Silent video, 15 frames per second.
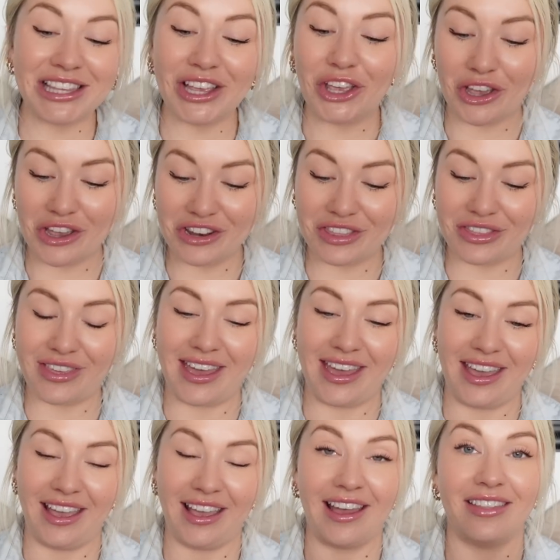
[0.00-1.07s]
a good
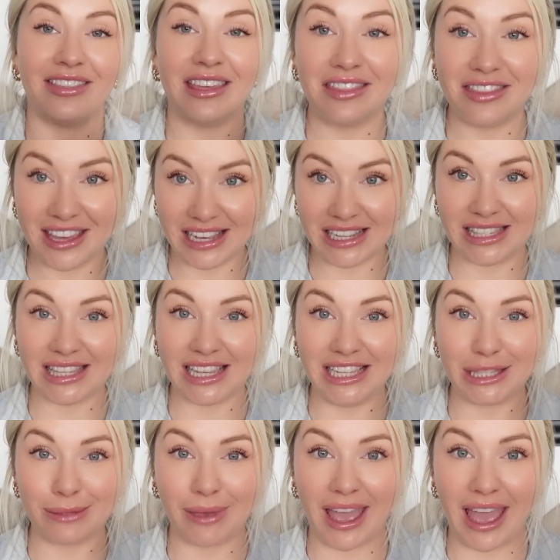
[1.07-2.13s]
thing that this
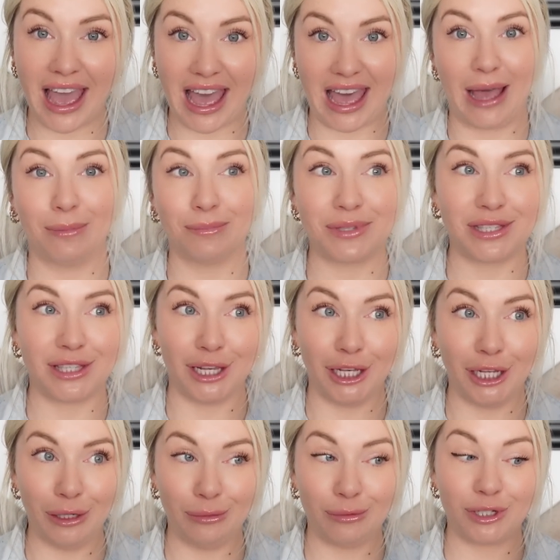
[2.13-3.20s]
is my
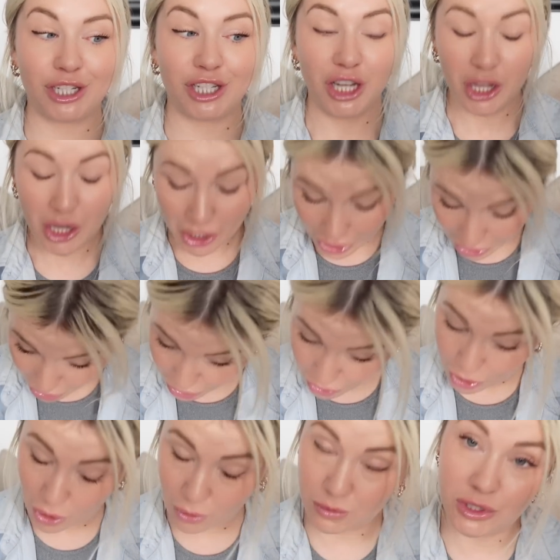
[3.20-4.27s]
absolute
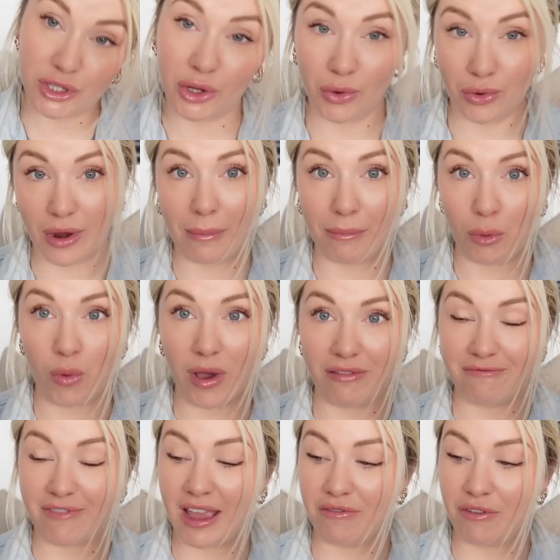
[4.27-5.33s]
go-to #1
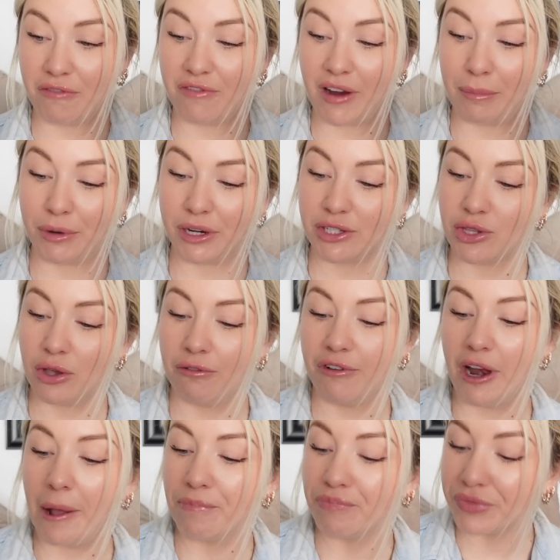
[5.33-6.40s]
favourite fabric
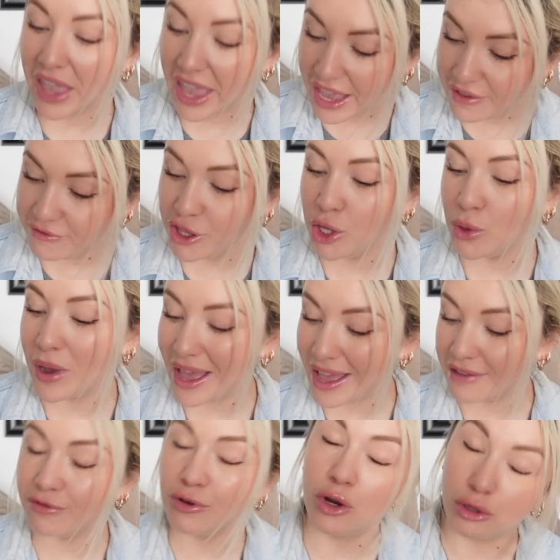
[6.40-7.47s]
softener. If you
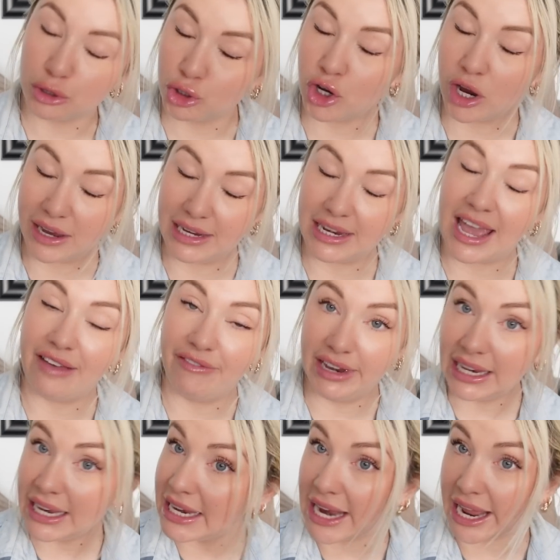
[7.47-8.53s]
have not tried
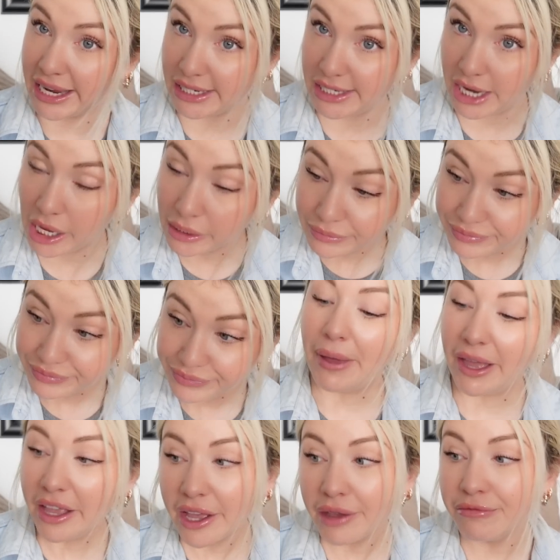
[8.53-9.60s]
Heavenly Nectar
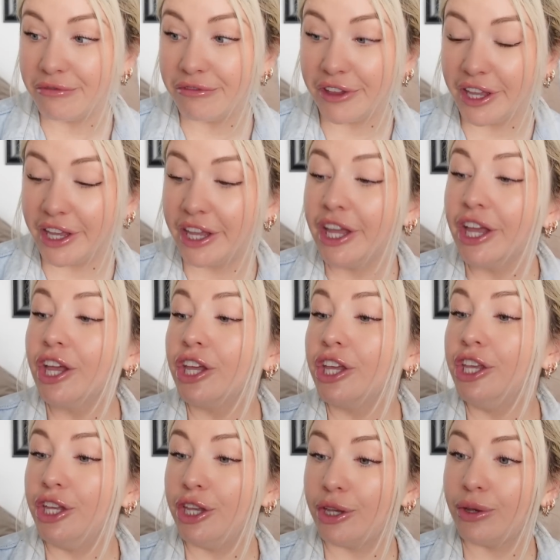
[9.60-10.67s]
by Comfort,
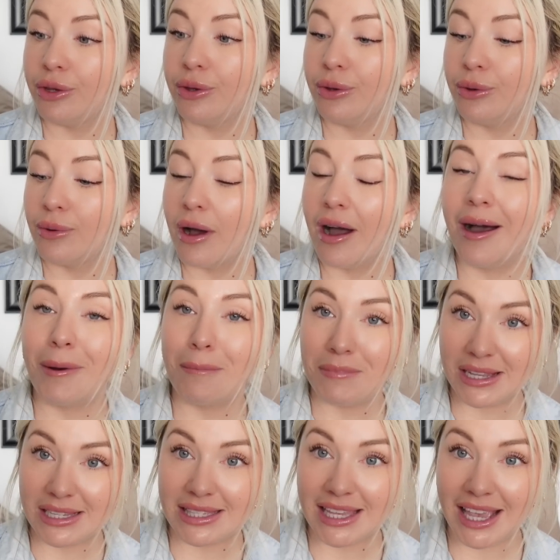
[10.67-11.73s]
you are
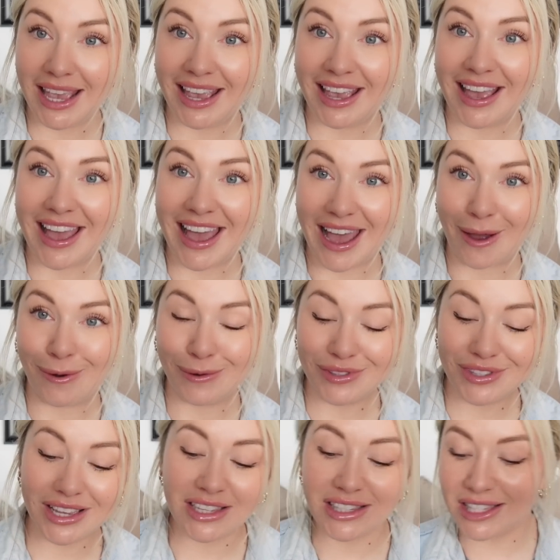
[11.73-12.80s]
missing out.
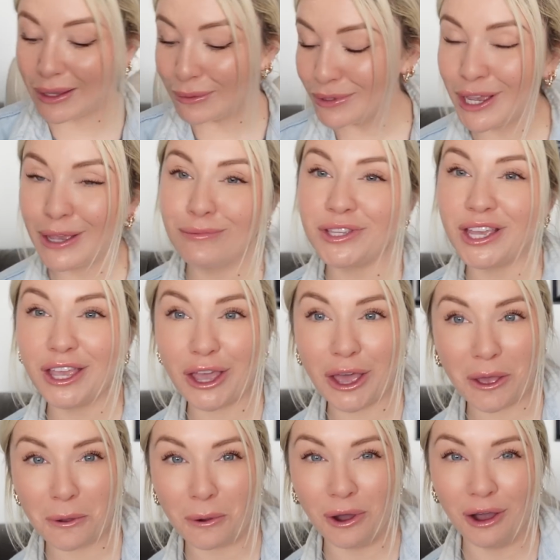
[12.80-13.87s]
Sometimes I
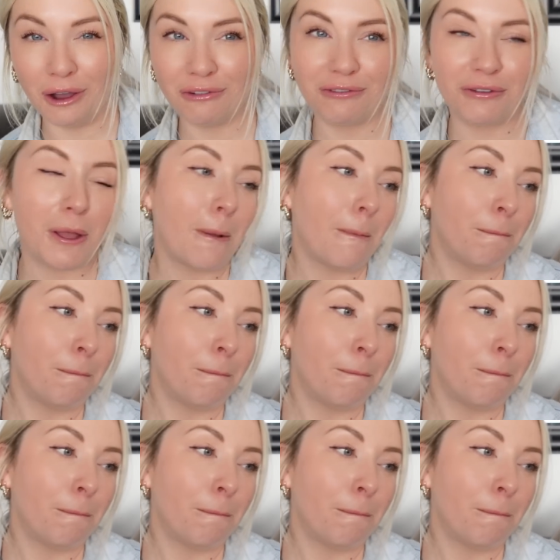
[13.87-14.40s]
go off